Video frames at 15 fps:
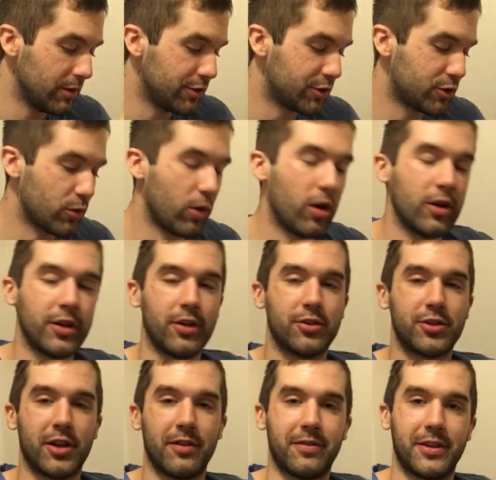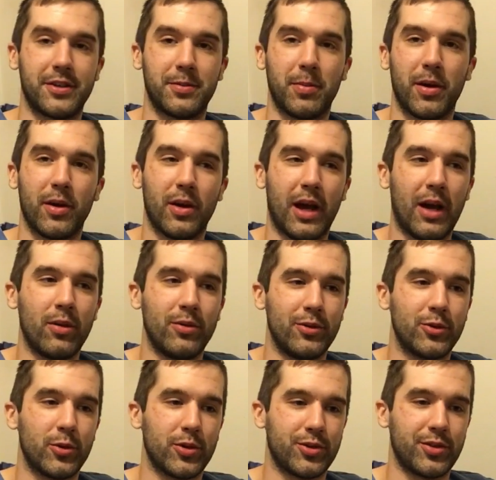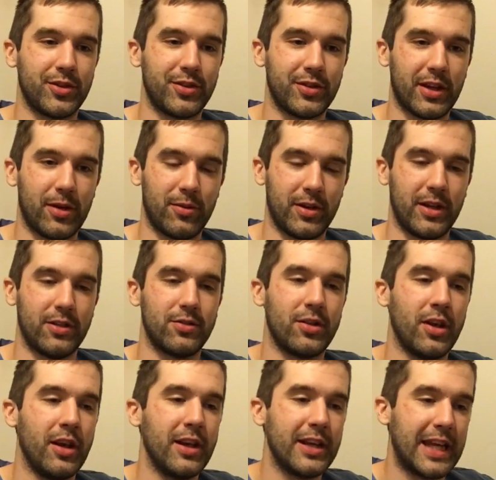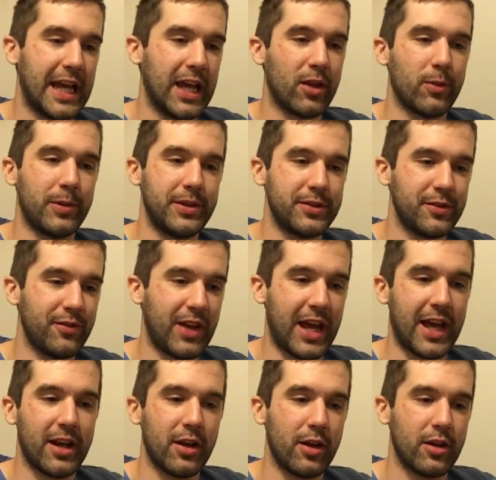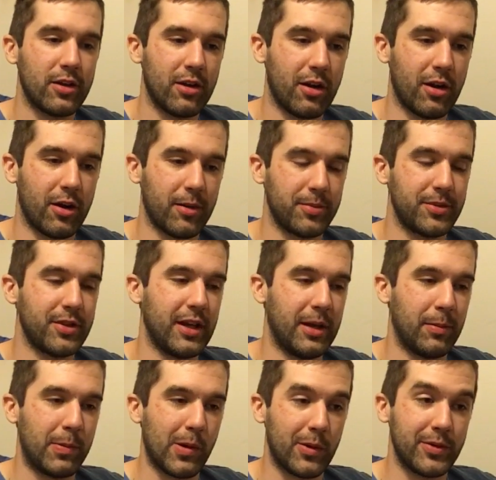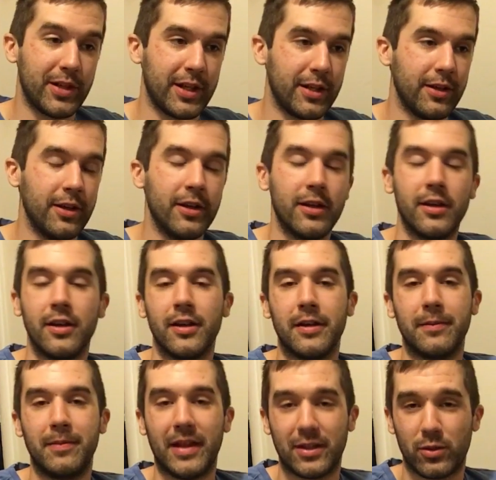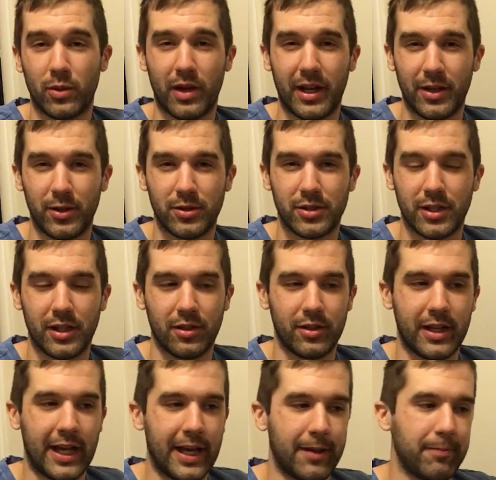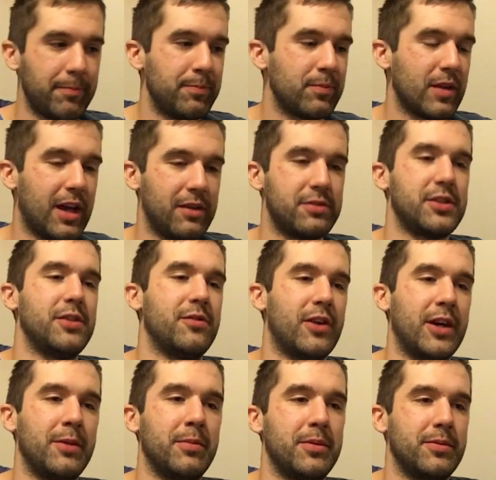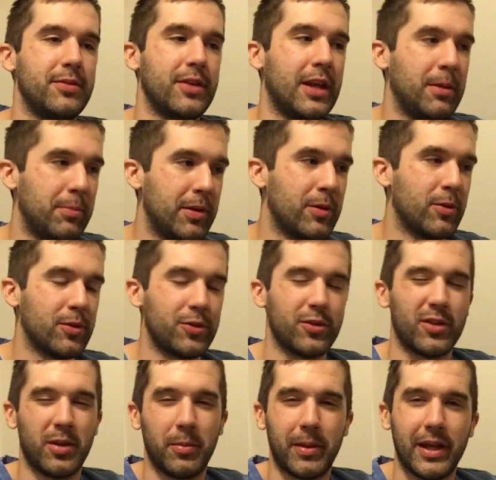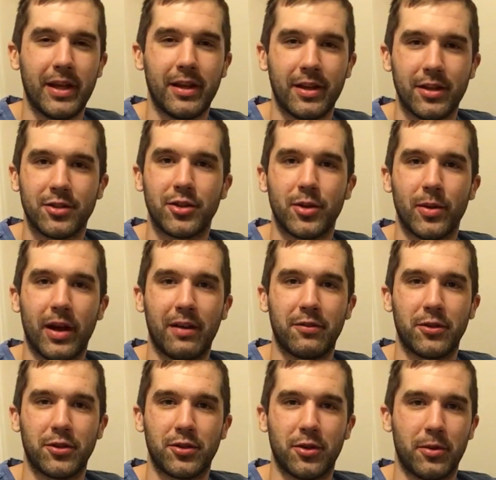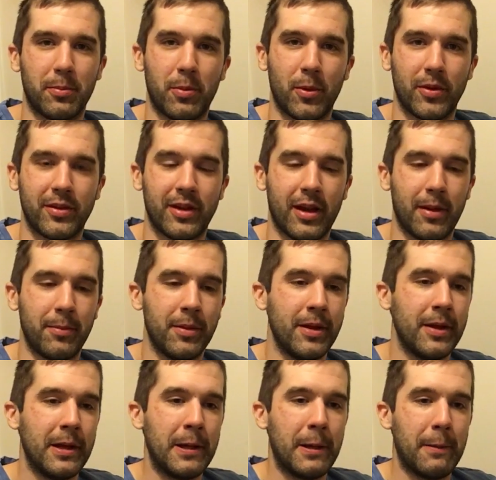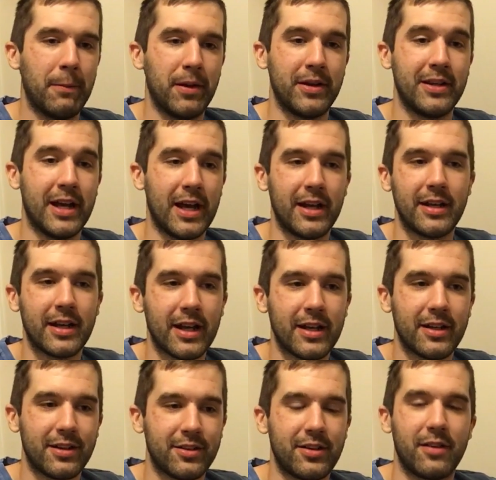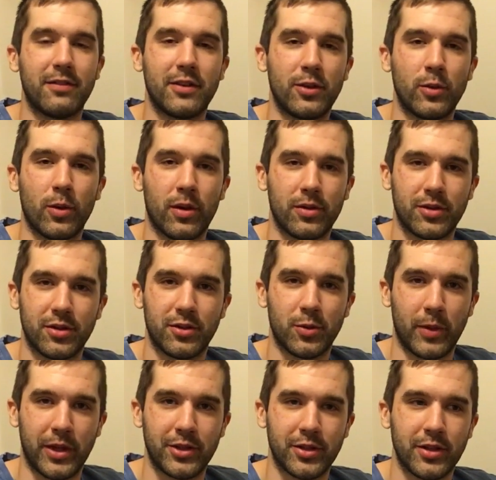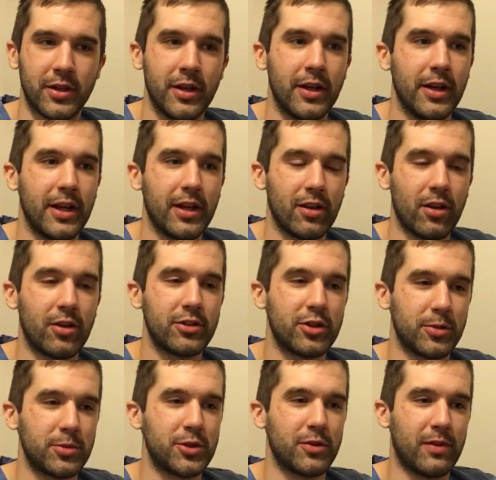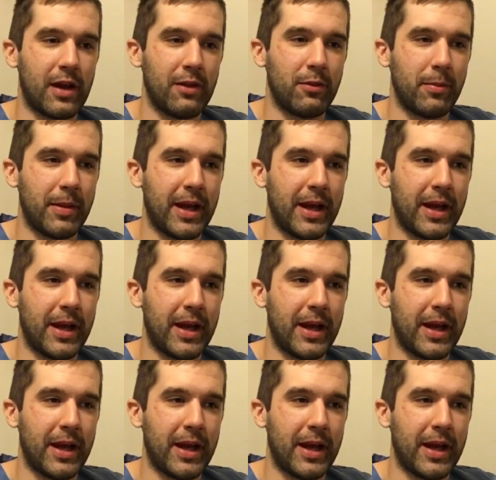strong your stuff is, but how nutritionally sound it is. Calories, fat, carbs, and protein. That's what I usually look at. Obviously, vitamins and minerals are going to be an issue after a certain point of time, but not in a 72-hour situation. In a long-term survival